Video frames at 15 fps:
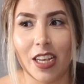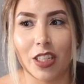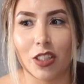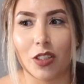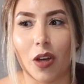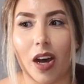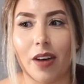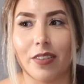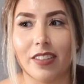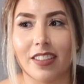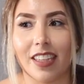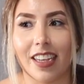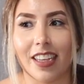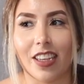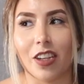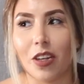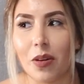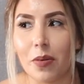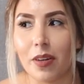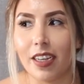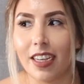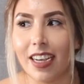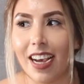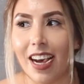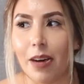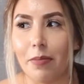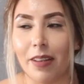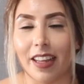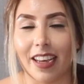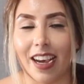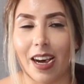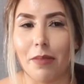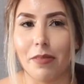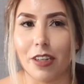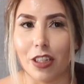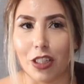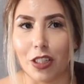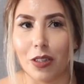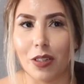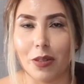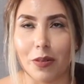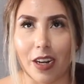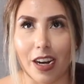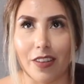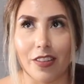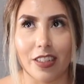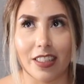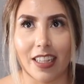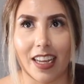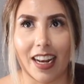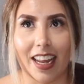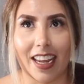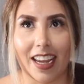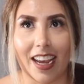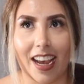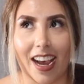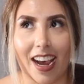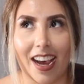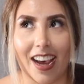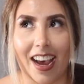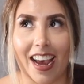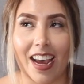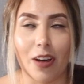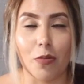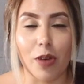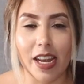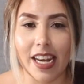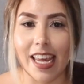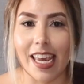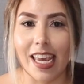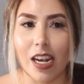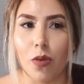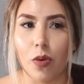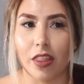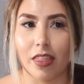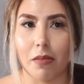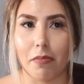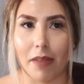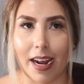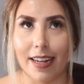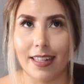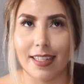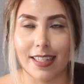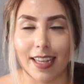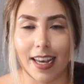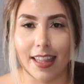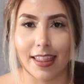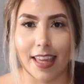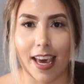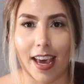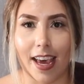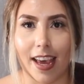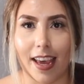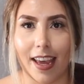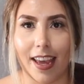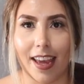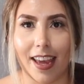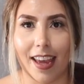So I was like, you know what, I'm gonna do it, whatever. And like I went in with the mindset that